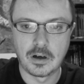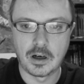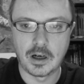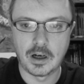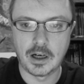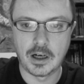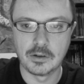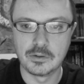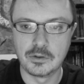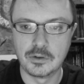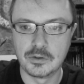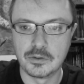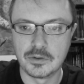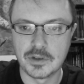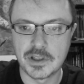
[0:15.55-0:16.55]
how do
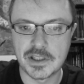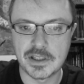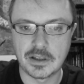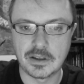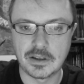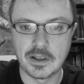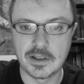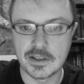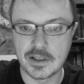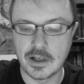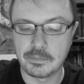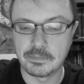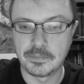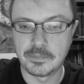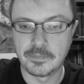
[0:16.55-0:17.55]
you set things up,